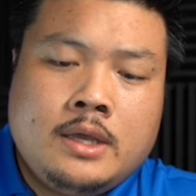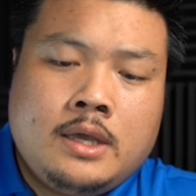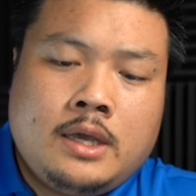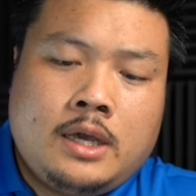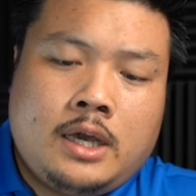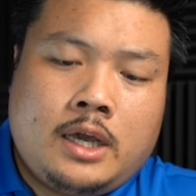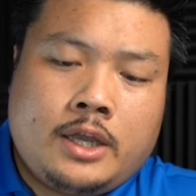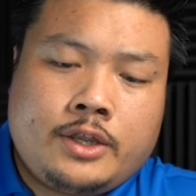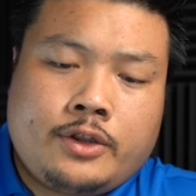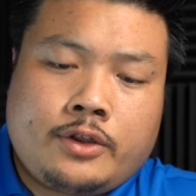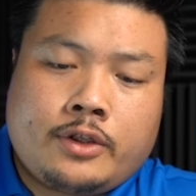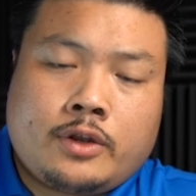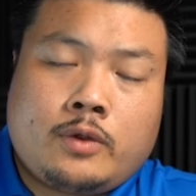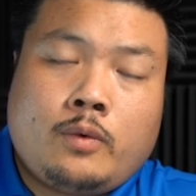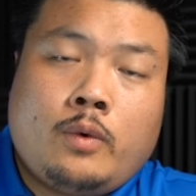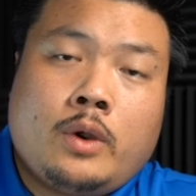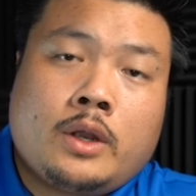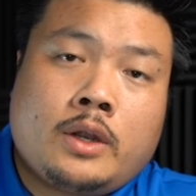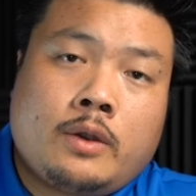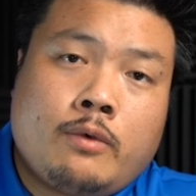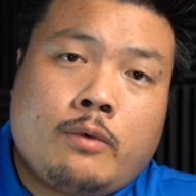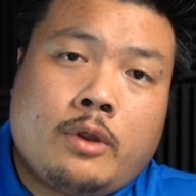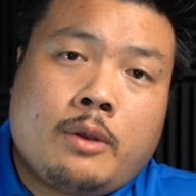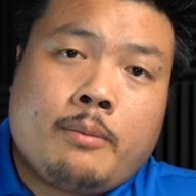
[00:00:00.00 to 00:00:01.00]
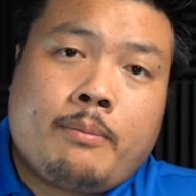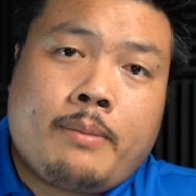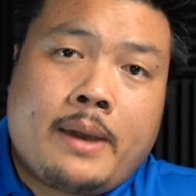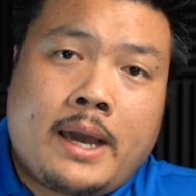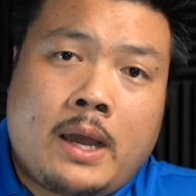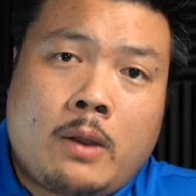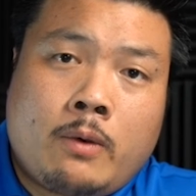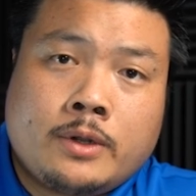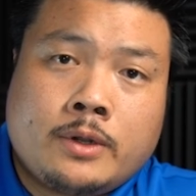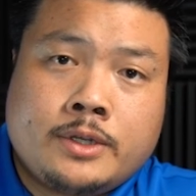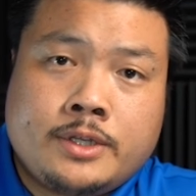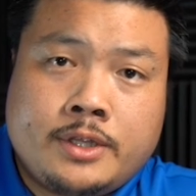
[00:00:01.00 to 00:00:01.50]
You're going to want to run
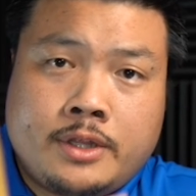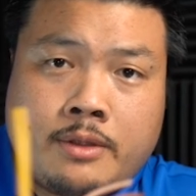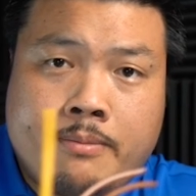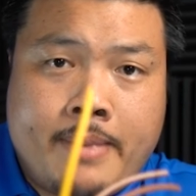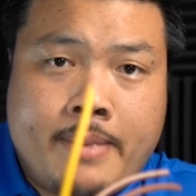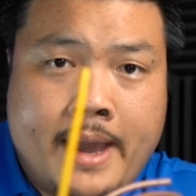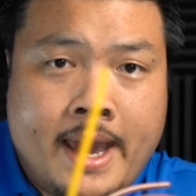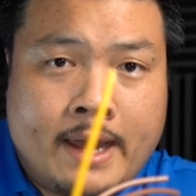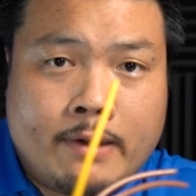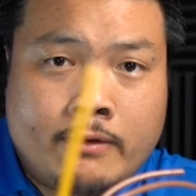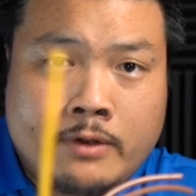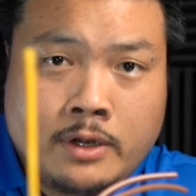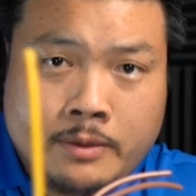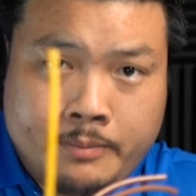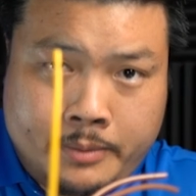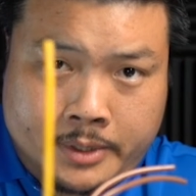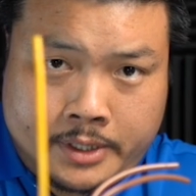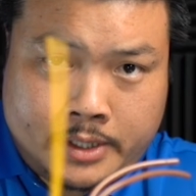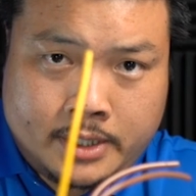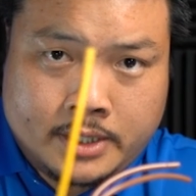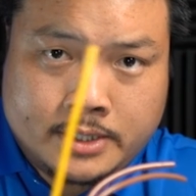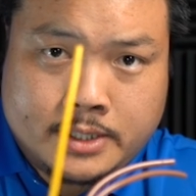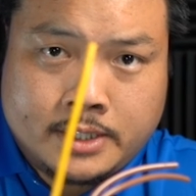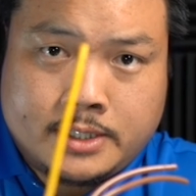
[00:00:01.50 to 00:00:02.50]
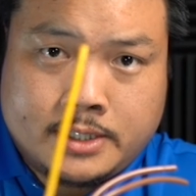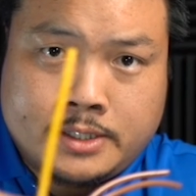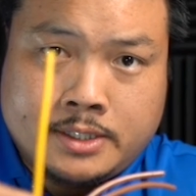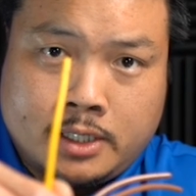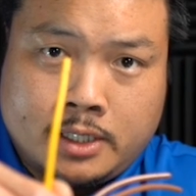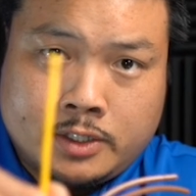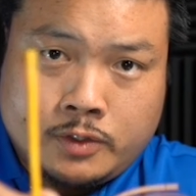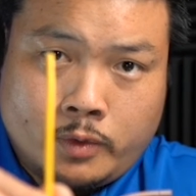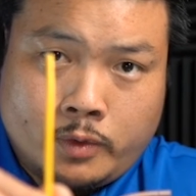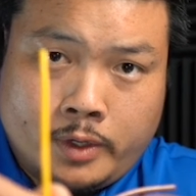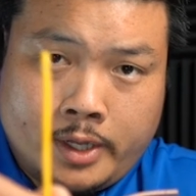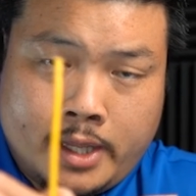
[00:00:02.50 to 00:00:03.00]
power to the battery because it's a
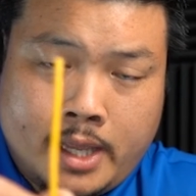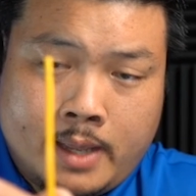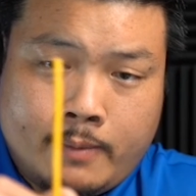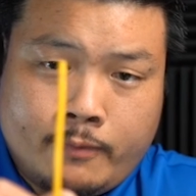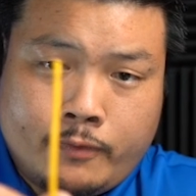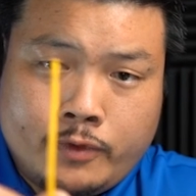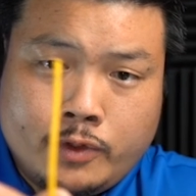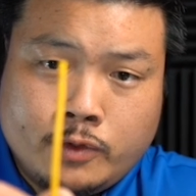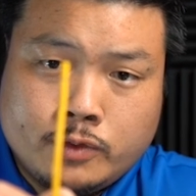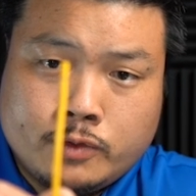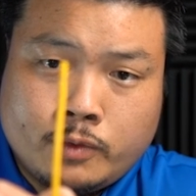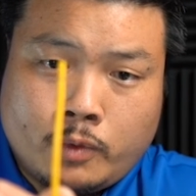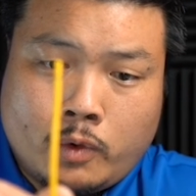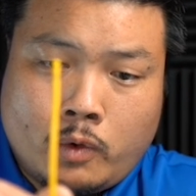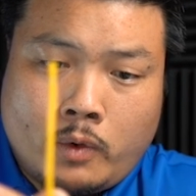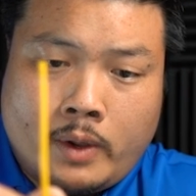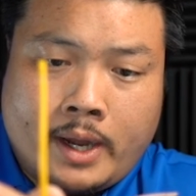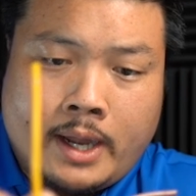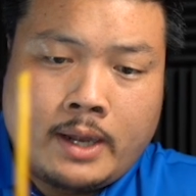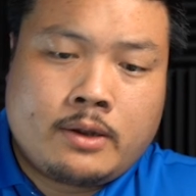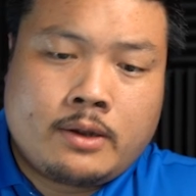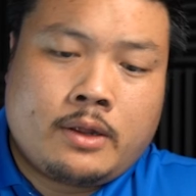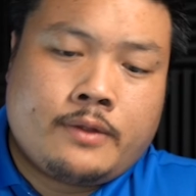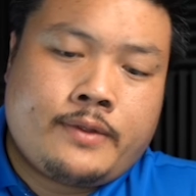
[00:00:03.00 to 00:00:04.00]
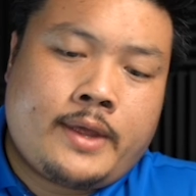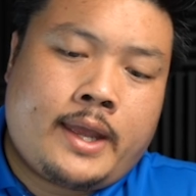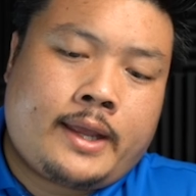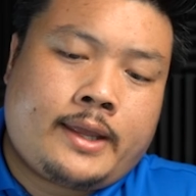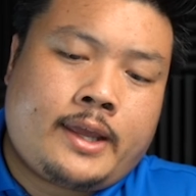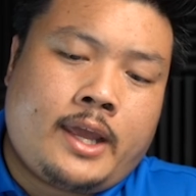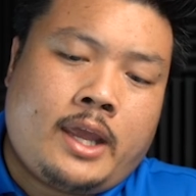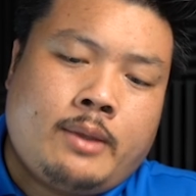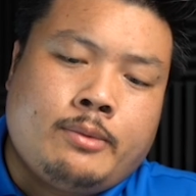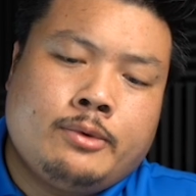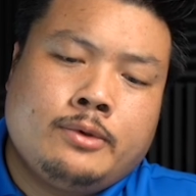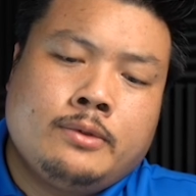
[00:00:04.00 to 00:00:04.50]
20 amp fuse required on that
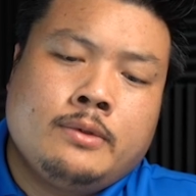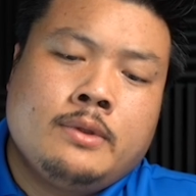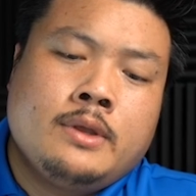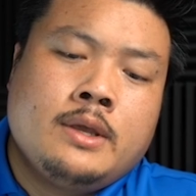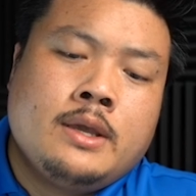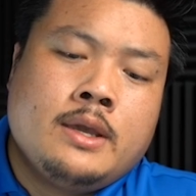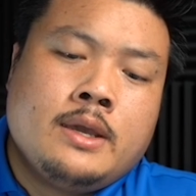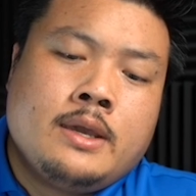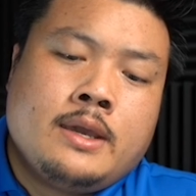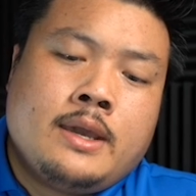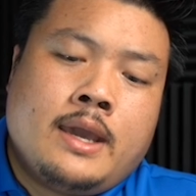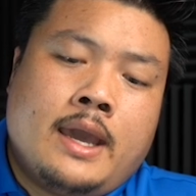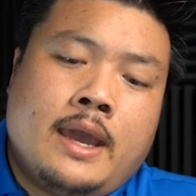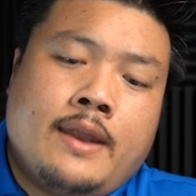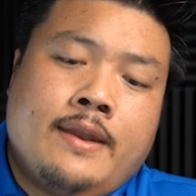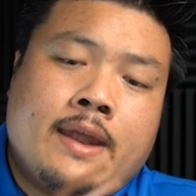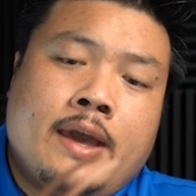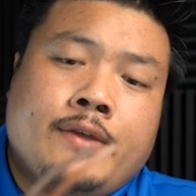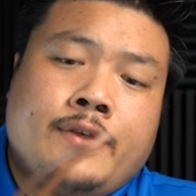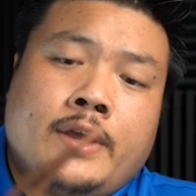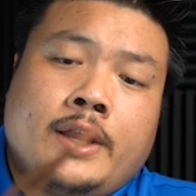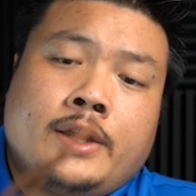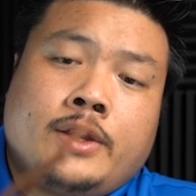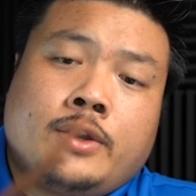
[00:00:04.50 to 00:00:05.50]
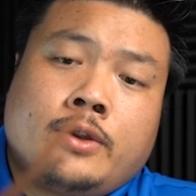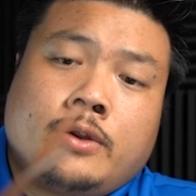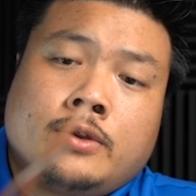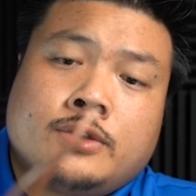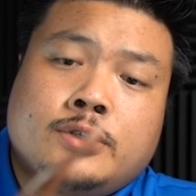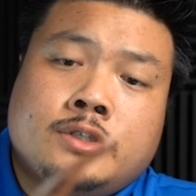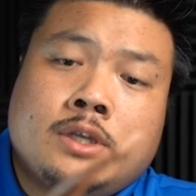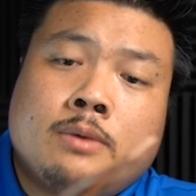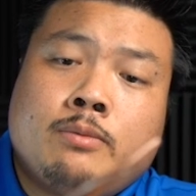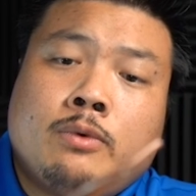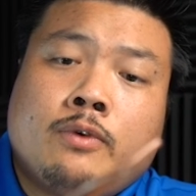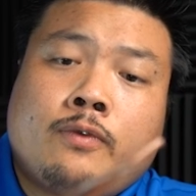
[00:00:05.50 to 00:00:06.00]
cable. And now that your
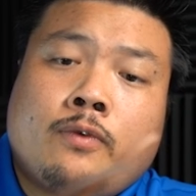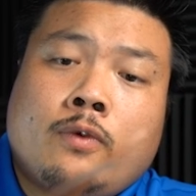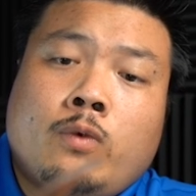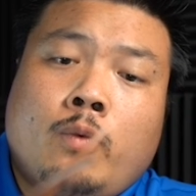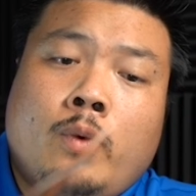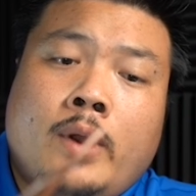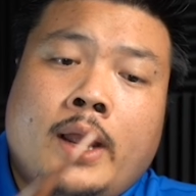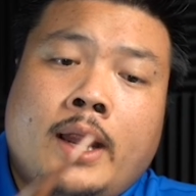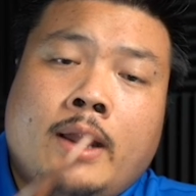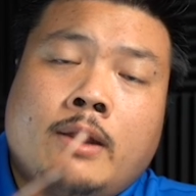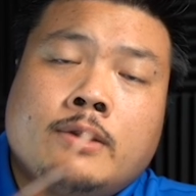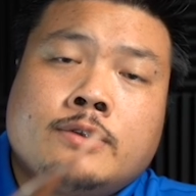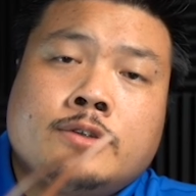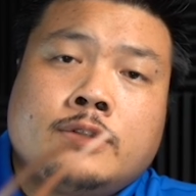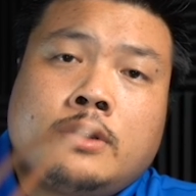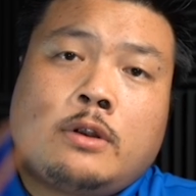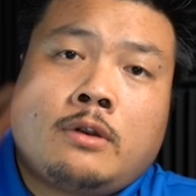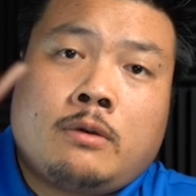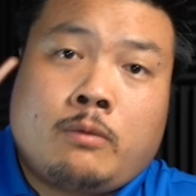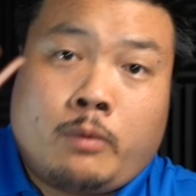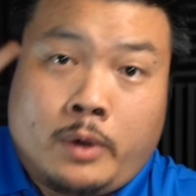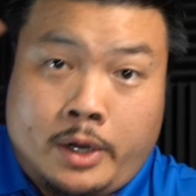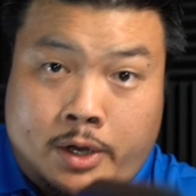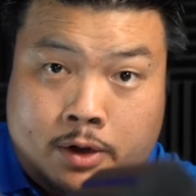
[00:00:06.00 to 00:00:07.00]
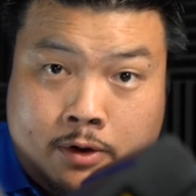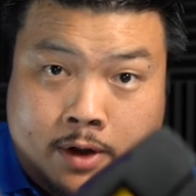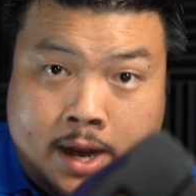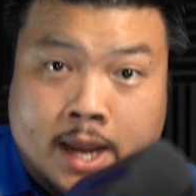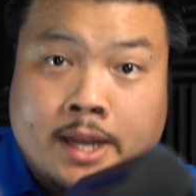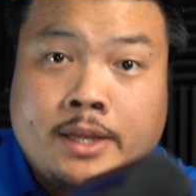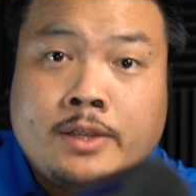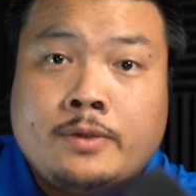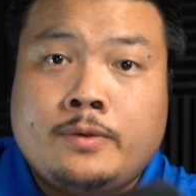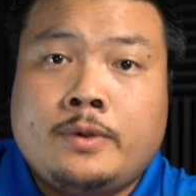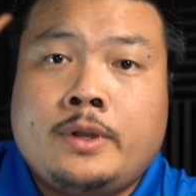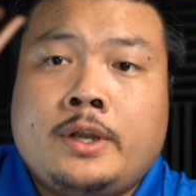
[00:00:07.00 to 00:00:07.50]
subwoofer wires are where your
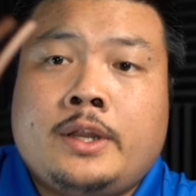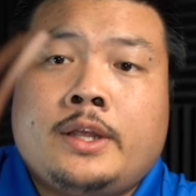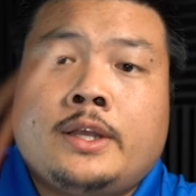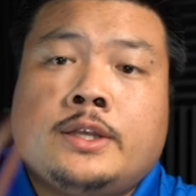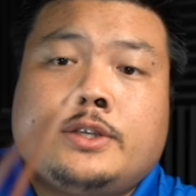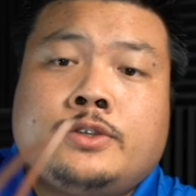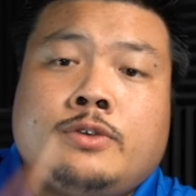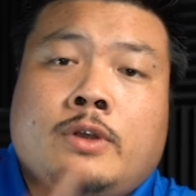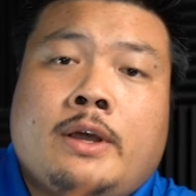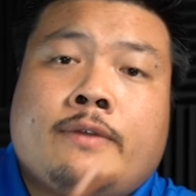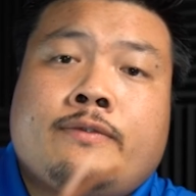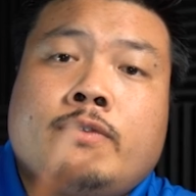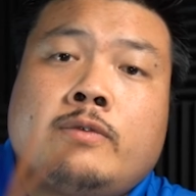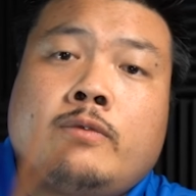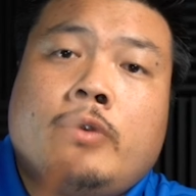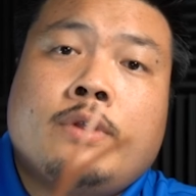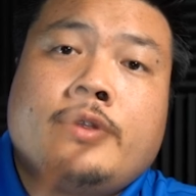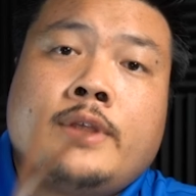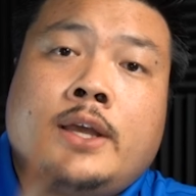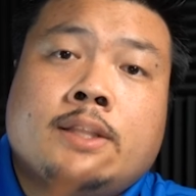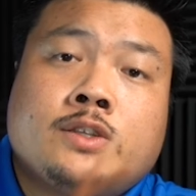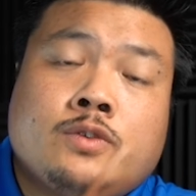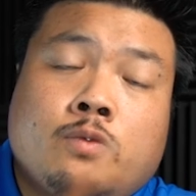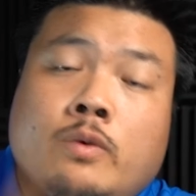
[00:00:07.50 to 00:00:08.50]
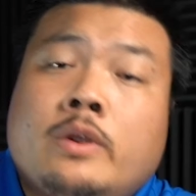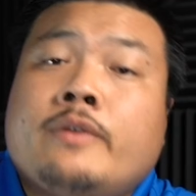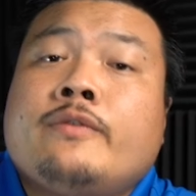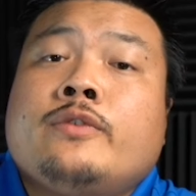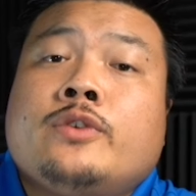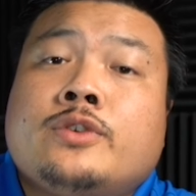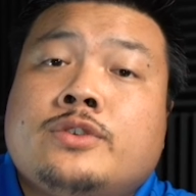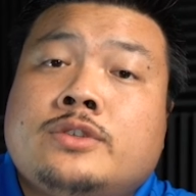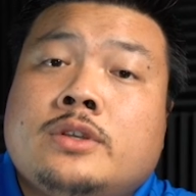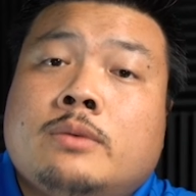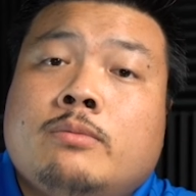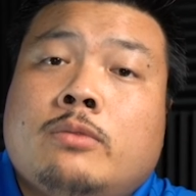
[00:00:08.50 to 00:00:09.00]
head unit is, you'll have to run that to wherever your
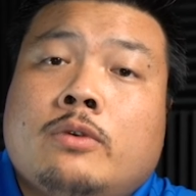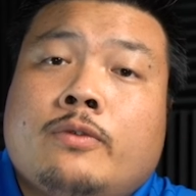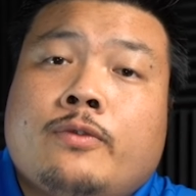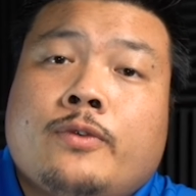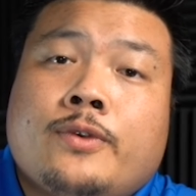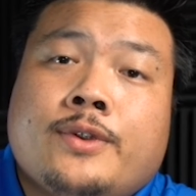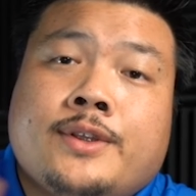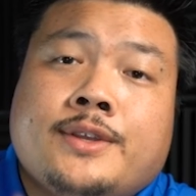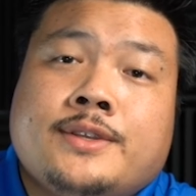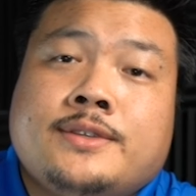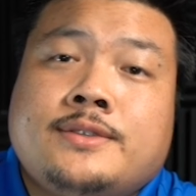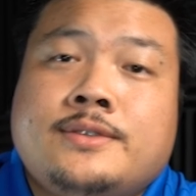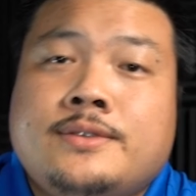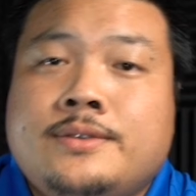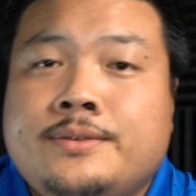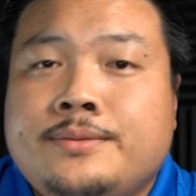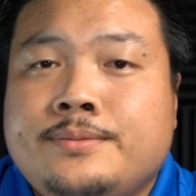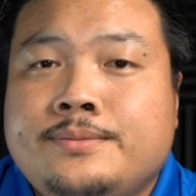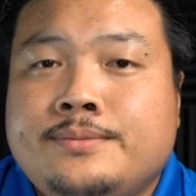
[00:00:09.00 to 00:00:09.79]
subwoofer is.